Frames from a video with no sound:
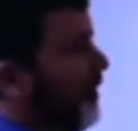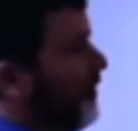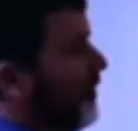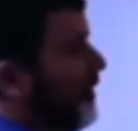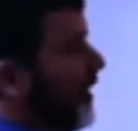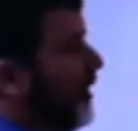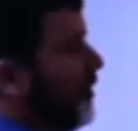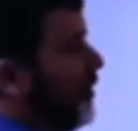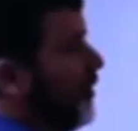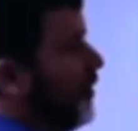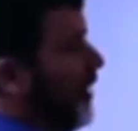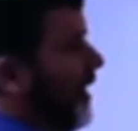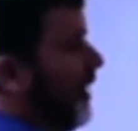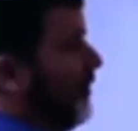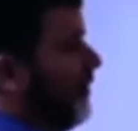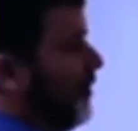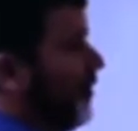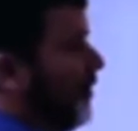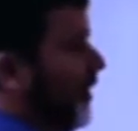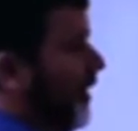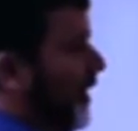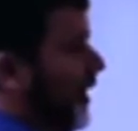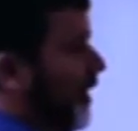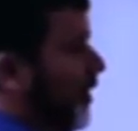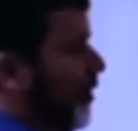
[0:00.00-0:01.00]
Then you have
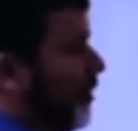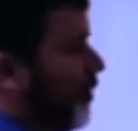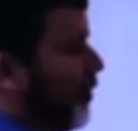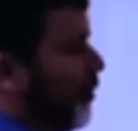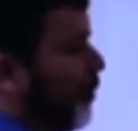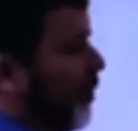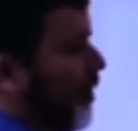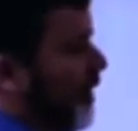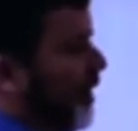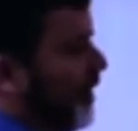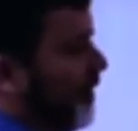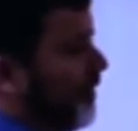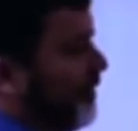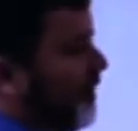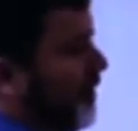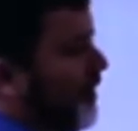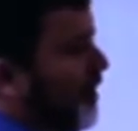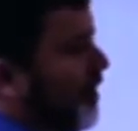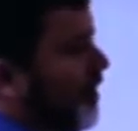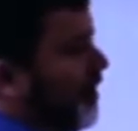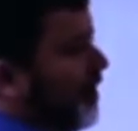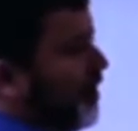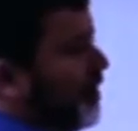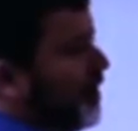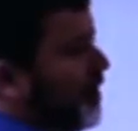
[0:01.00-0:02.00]
your inner wall of the
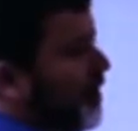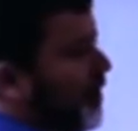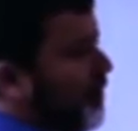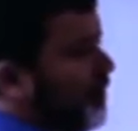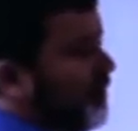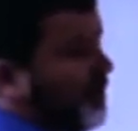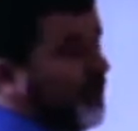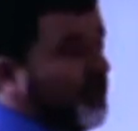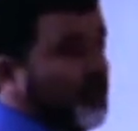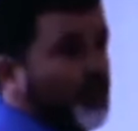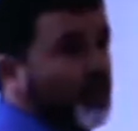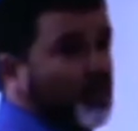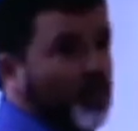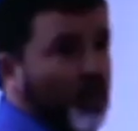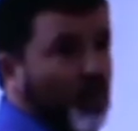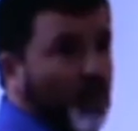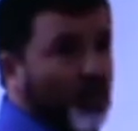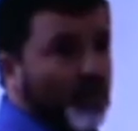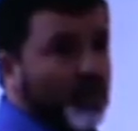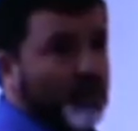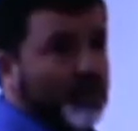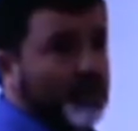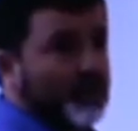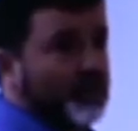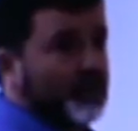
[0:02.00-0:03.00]
ark coated in
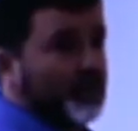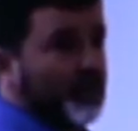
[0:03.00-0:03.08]
gold.